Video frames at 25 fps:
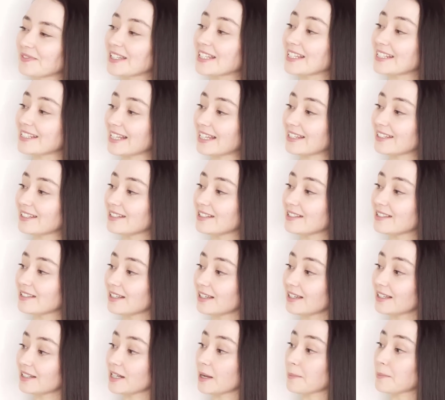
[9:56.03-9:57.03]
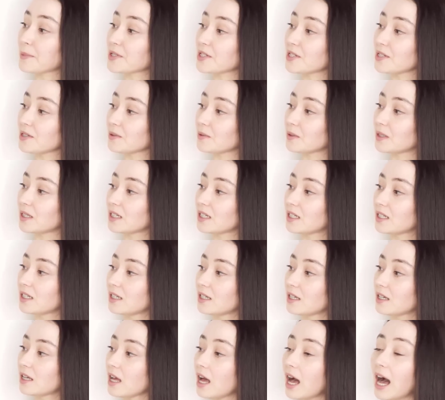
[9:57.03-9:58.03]
Sentence number 2.
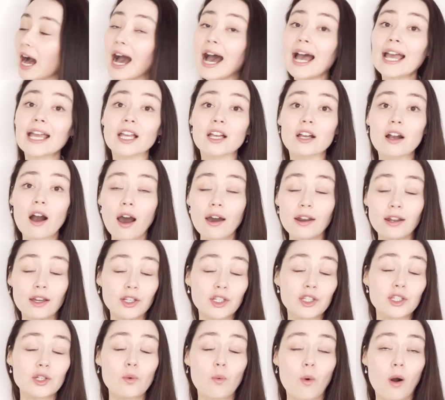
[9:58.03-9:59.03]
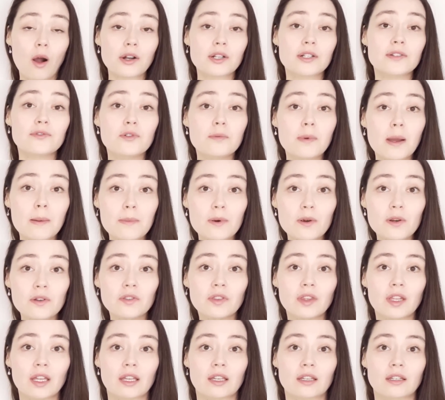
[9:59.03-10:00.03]
I got a new watch for my
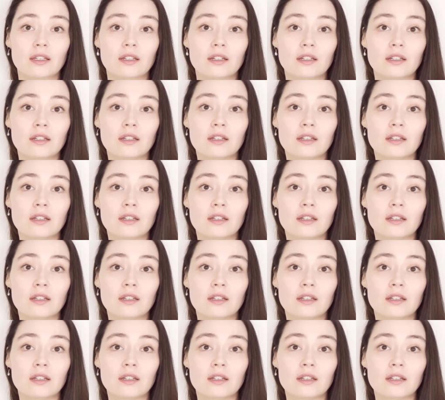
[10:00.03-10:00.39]
birthday.